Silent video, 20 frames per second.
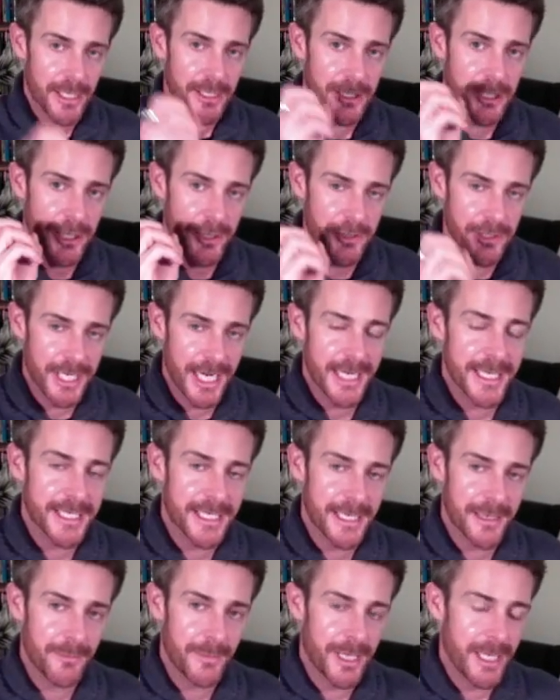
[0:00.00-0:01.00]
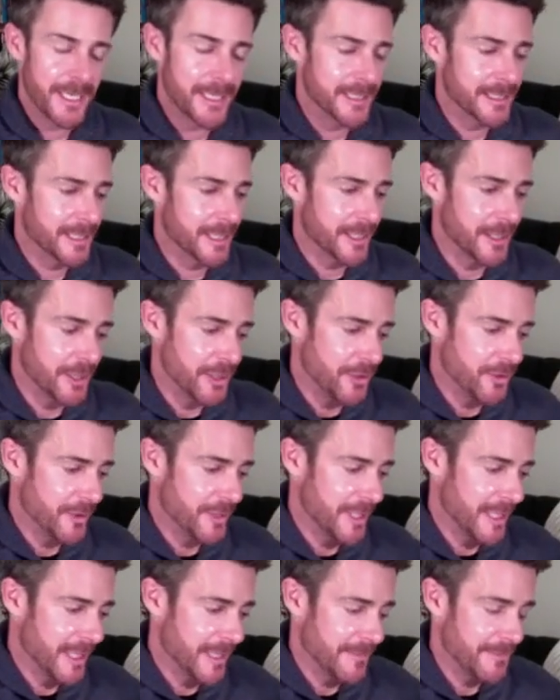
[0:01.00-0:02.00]
So, gents, it means that
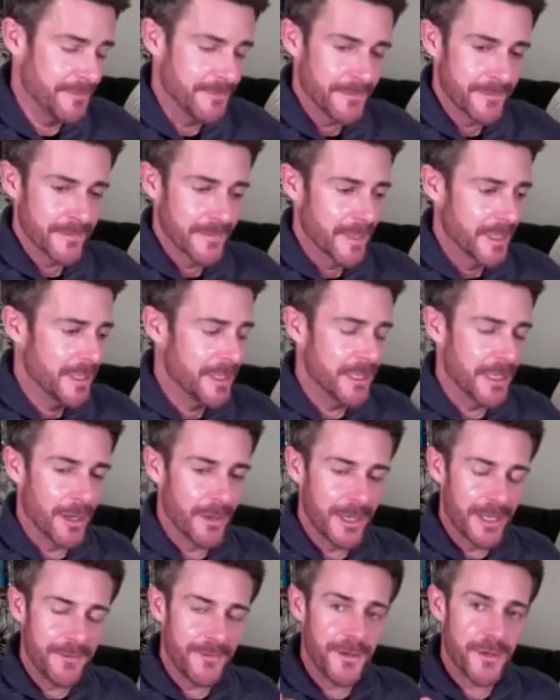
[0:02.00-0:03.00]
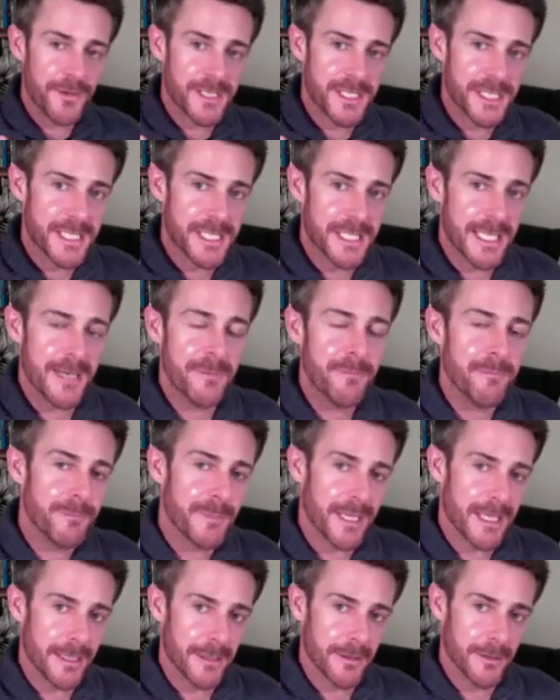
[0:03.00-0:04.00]
you can, you know, if you skip
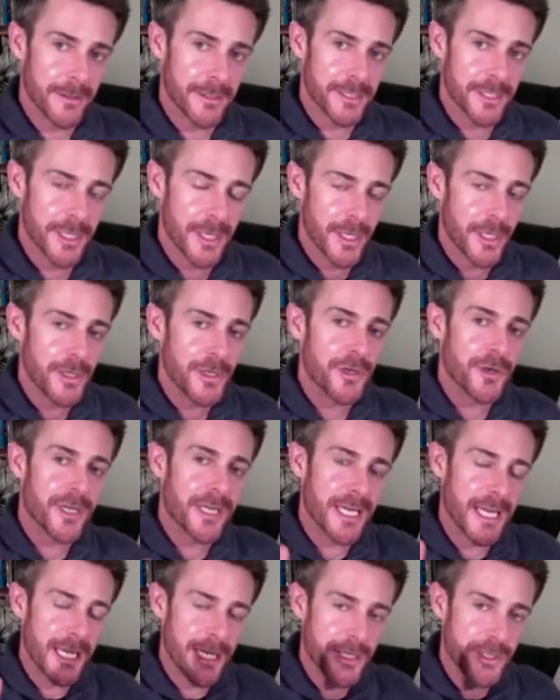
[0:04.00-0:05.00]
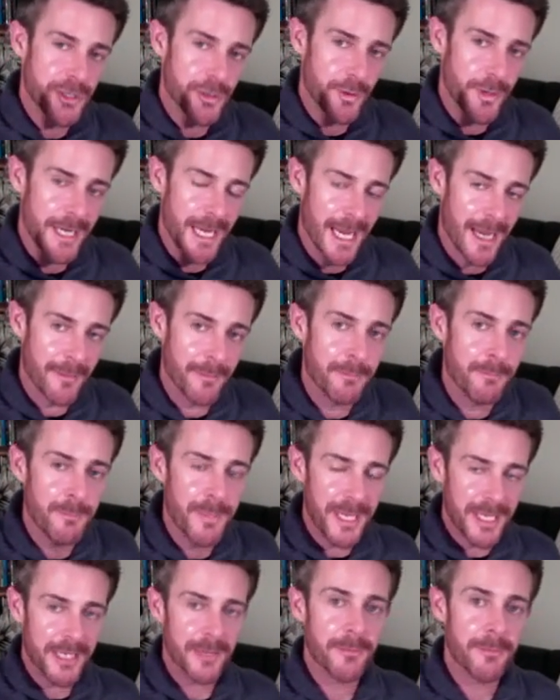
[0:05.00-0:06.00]
meals, you can enjoy a
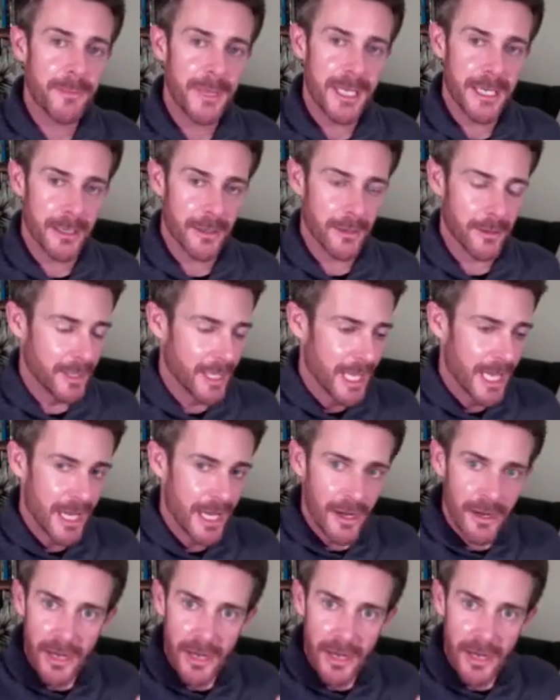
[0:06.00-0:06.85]
bigger meal,